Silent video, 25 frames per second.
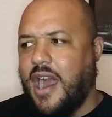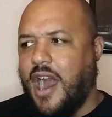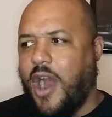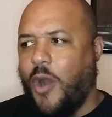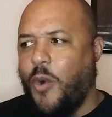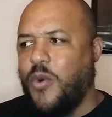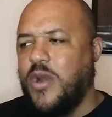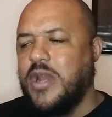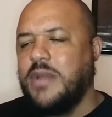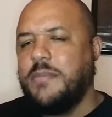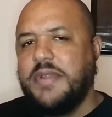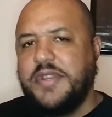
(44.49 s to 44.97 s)

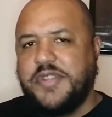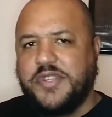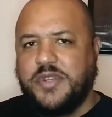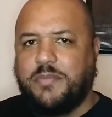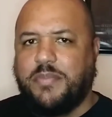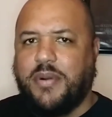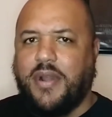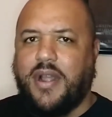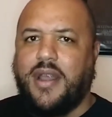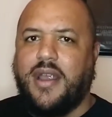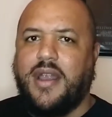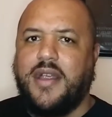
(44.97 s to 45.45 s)
I wouldn't be
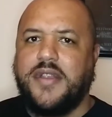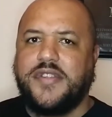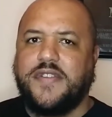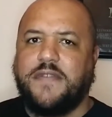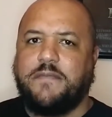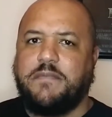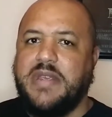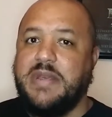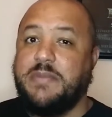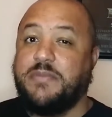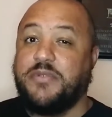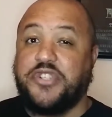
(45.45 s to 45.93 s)
surprised
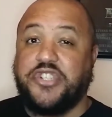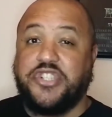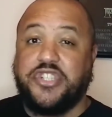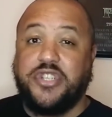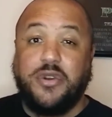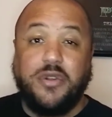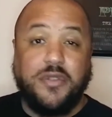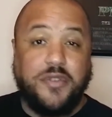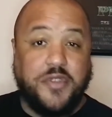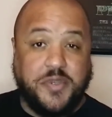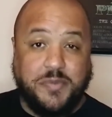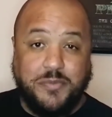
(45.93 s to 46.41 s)
if people
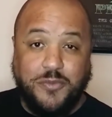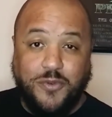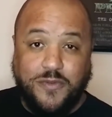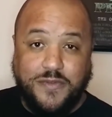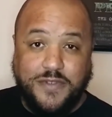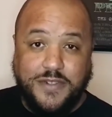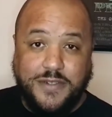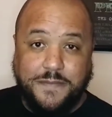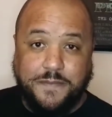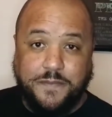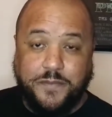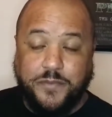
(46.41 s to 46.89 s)
shit on this
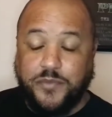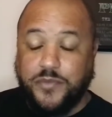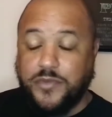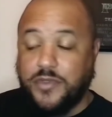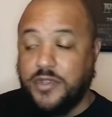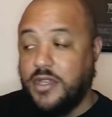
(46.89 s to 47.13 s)
movie,